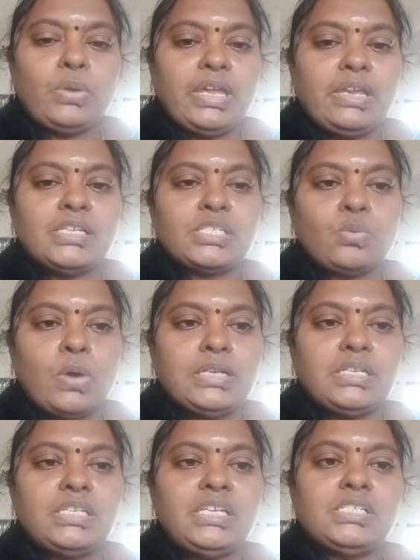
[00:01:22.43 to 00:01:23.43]
various
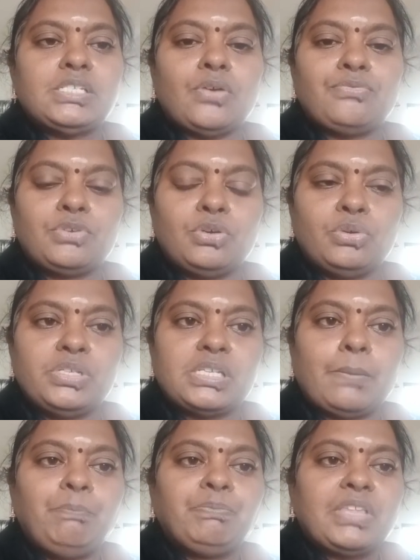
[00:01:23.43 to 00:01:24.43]
quantities of goods